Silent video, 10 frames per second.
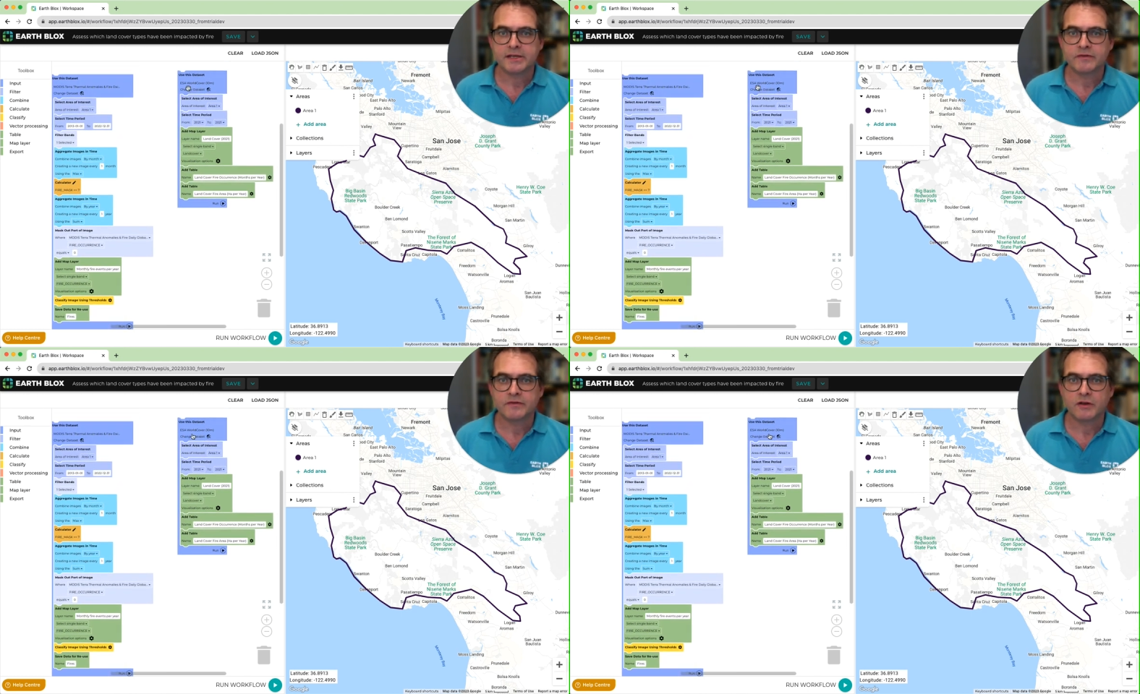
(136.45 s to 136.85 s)

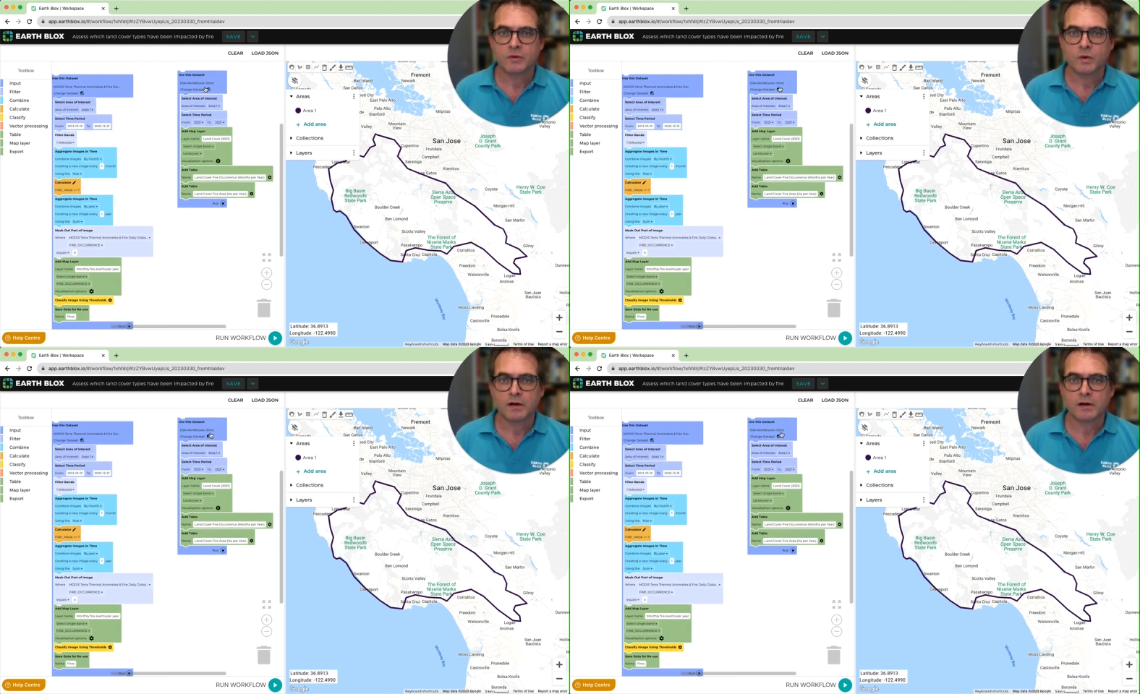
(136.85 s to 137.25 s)
We've got the
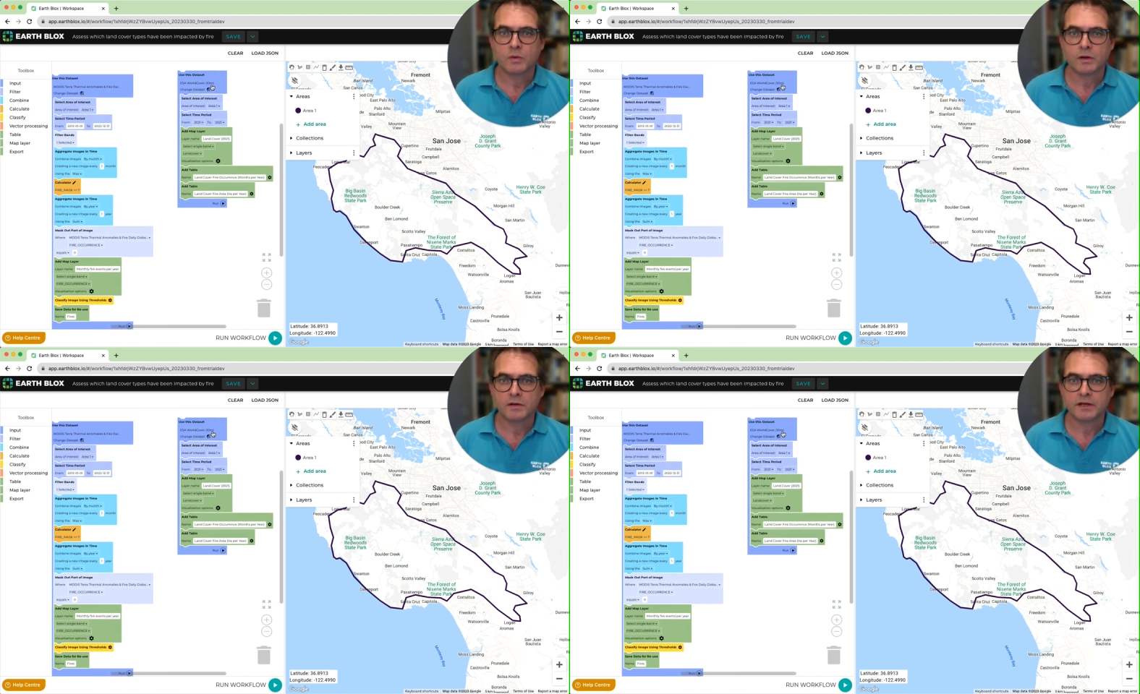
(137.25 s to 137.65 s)

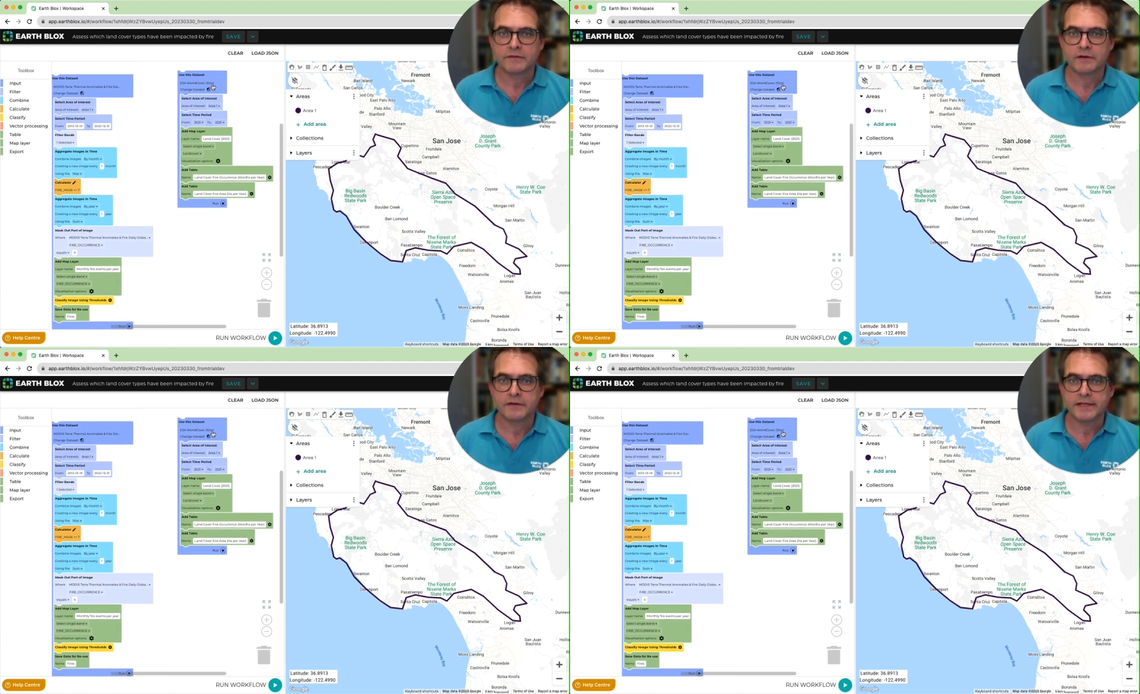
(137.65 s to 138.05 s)
world
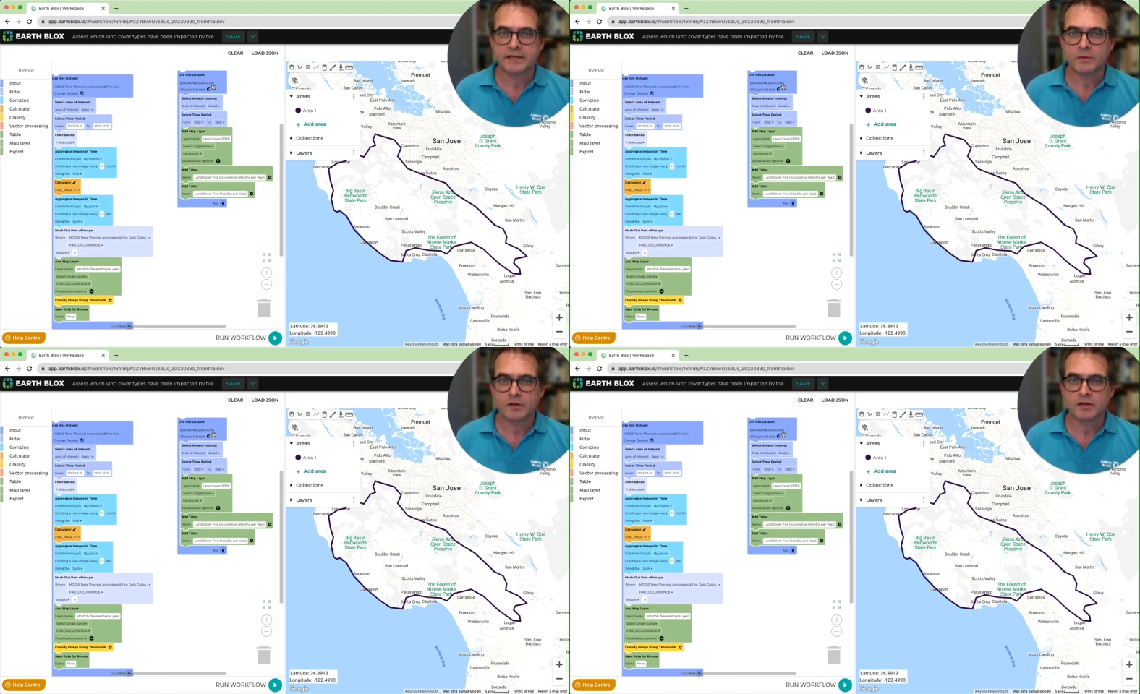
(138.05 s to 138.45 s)
cover, the ESA
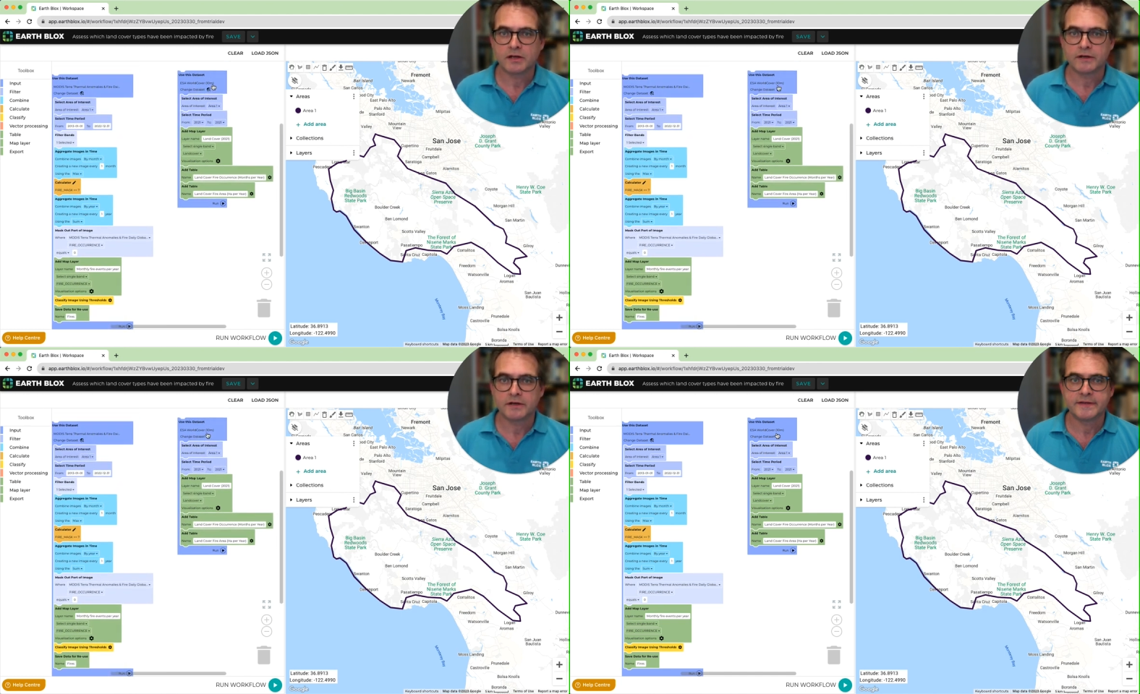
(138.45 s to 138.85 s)
world
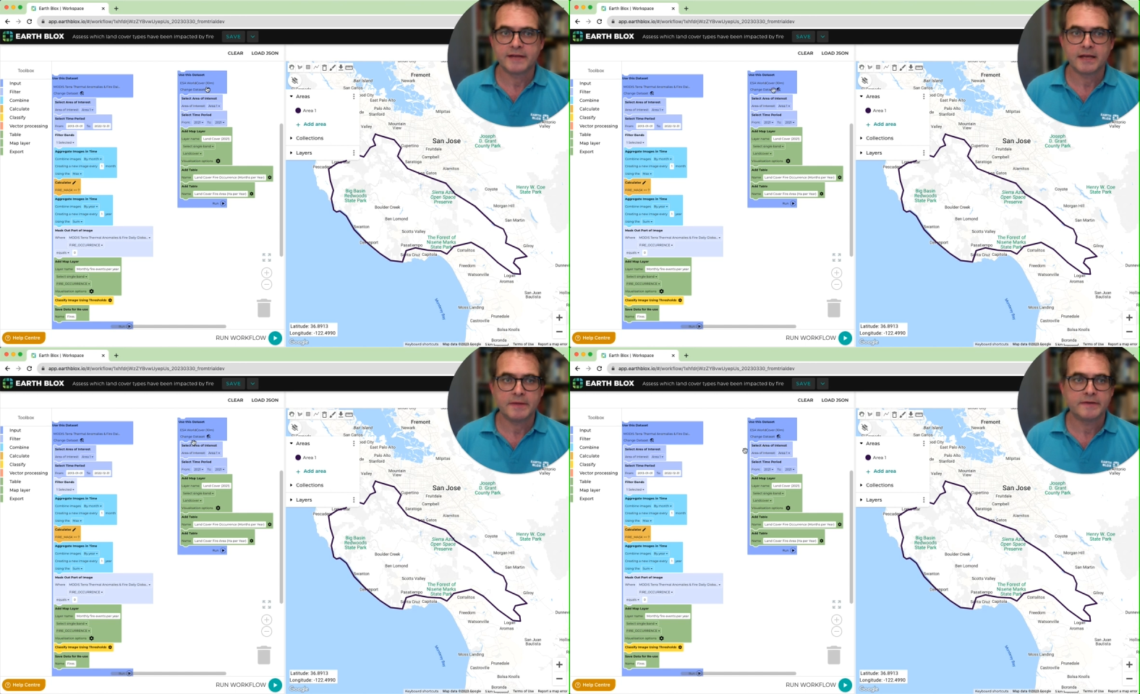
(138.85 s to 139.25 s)
cover at
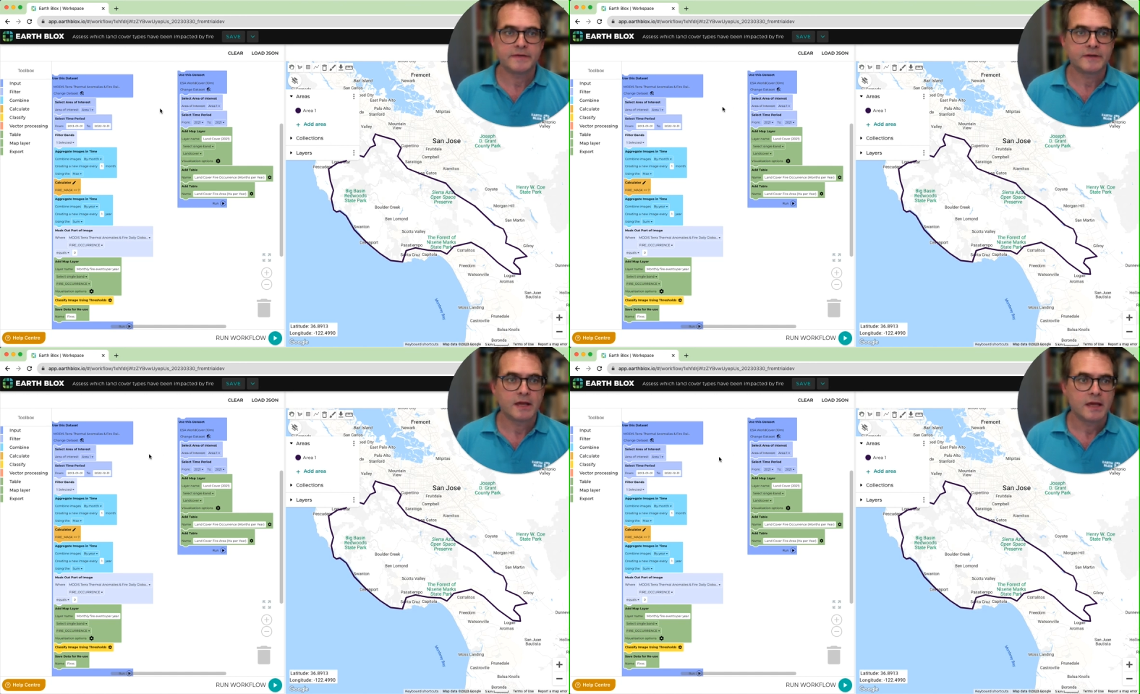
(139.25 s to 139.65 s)
10 meters,